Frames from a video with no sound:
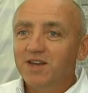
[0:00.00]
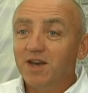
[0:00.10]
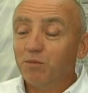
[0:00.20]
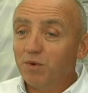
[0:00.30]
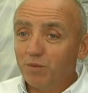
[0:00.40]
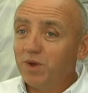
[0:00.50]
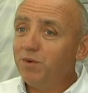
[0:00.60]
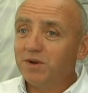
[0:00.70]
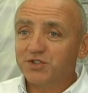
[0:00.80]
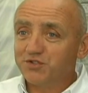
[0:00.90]
And
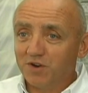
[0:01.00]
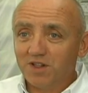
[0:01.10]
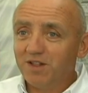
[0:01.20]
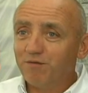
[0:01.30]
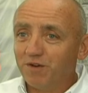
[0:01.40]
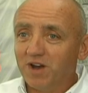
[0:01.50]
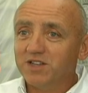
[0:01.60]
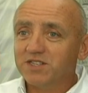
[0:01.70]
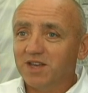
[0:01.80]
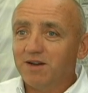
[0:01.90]
we were struggling
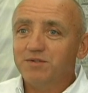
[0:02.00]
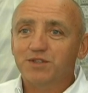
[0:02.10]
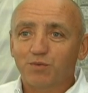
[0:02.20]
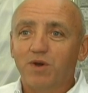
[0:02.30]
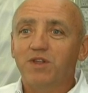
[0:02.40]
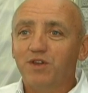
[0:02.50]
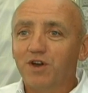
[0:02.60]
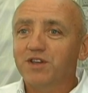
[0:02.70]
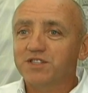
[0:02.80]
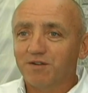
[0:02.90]
financially. I was the
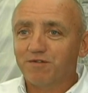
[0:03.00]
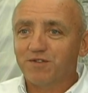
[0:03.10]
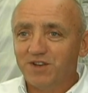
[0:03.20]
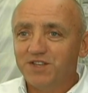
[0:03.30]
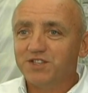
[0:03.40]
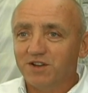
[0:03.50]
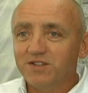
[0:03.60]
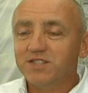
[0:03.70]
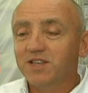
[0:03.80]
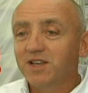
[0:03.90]
youngest of 3
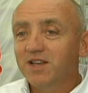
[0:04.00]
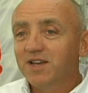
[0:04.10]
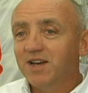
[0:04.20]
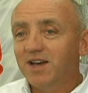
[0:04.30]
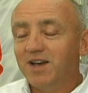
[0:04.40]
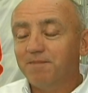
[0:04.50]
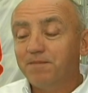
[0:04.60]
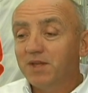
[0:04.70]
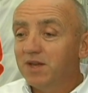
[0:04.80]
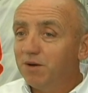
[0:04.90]
sons.
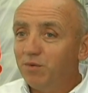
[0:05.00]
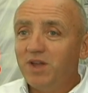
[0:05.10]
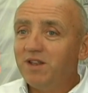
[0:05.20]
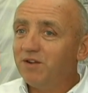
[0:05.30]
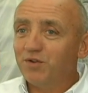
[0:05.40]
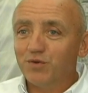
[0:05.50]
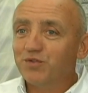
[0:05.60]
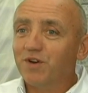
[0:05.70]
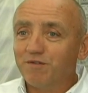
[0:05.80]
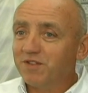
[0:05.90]
We had a real
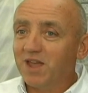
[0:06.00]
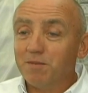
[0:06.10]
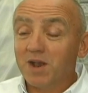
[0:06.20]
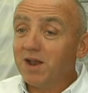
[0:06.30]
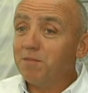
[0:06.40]
tough time, and I